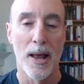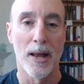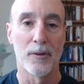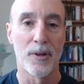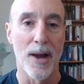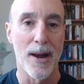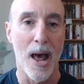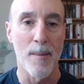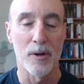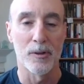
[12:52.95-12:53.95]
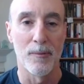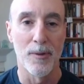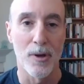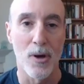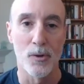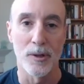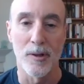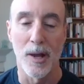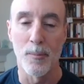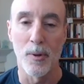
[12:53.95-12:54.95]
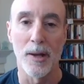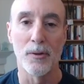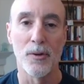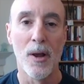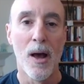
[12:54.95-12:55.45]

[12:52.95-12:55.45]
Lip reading: as the dynamics of the coaching take place.